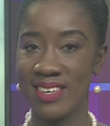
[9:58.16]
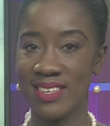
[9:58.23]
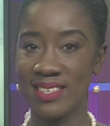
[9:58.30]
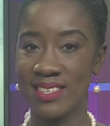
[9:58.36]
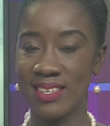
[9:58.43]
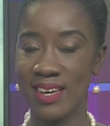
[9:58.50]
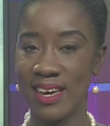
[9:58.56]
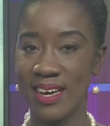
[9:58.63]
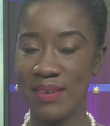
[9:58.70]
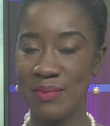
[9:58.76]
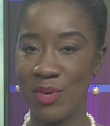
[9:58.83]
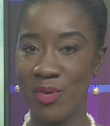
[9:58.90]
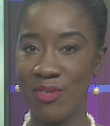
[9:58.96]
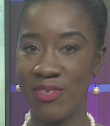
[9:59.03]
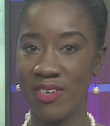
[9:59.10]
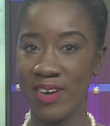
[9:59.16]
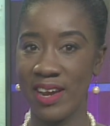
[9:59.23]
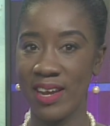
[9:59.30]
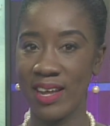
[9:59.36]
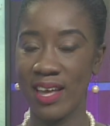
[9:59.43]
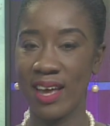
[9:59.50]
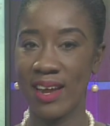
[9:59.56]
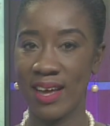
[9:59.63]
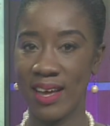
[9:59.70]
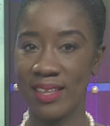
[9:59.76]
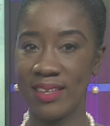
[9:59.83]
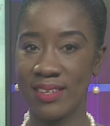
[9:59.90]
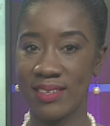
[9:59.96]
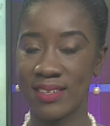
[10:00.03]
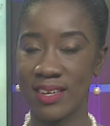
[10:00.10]
this time over in Cat
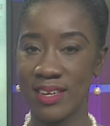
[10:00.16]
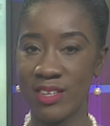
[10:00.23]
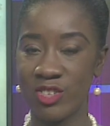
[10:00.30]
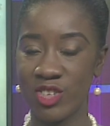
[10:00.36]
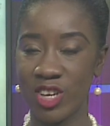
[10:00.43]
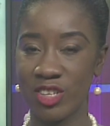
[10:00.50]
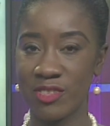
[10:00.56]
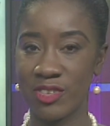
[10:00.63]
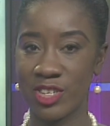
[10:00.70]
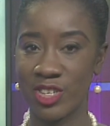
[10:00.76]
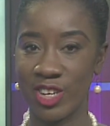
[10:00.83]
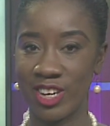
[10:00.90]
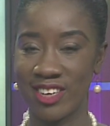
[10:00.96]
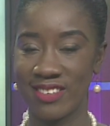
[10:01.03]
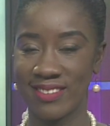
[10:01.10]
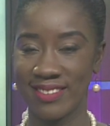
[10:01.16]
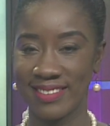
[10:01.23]
Island. Here's Charles Fisher.